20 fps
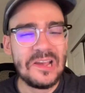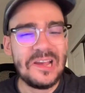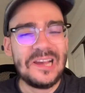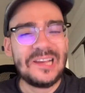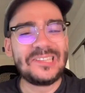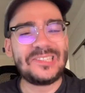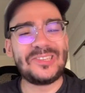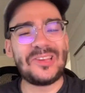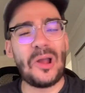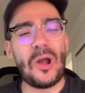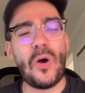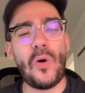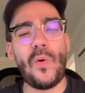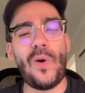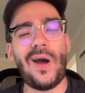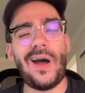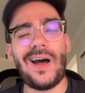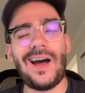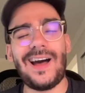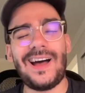
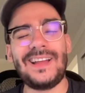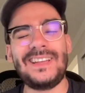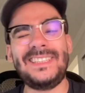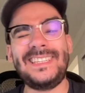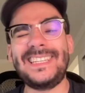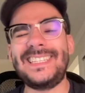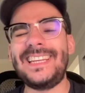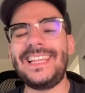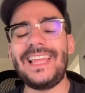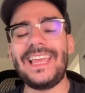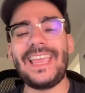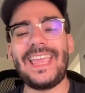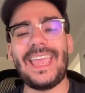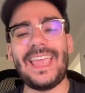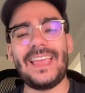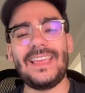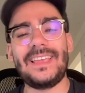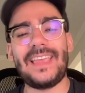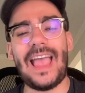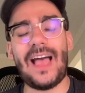So Disneyland
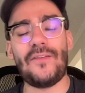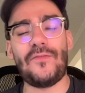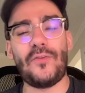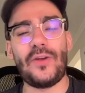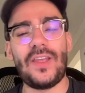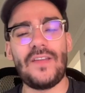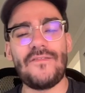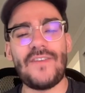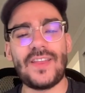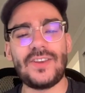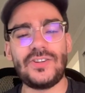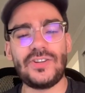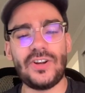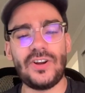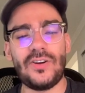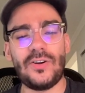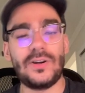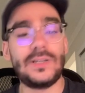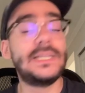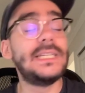California
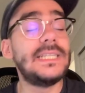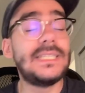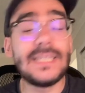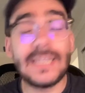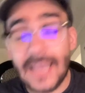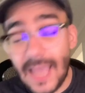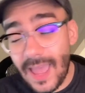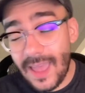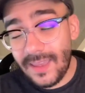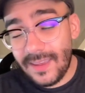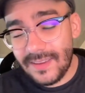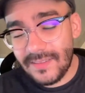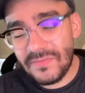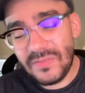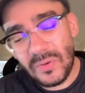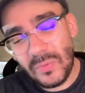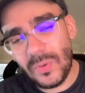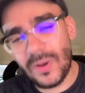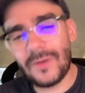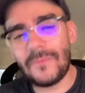Adventure, or DCA, if
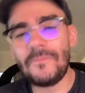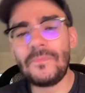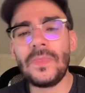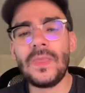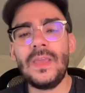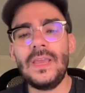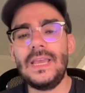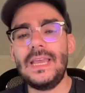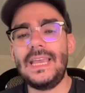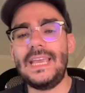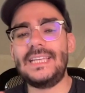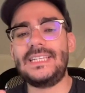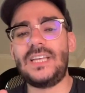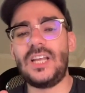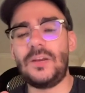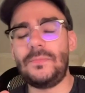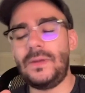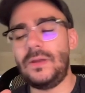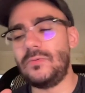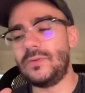you will, is going
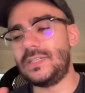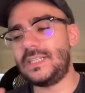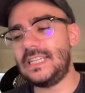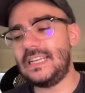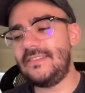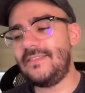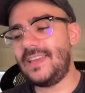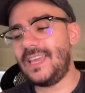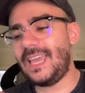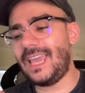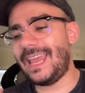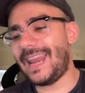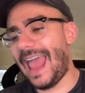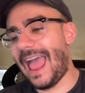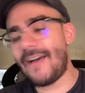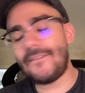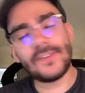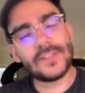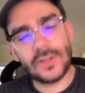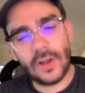to be receiving an
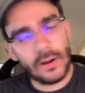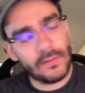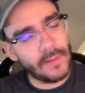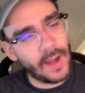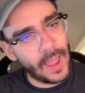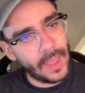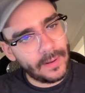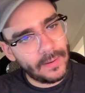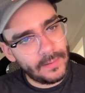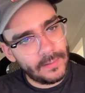Avatar ride,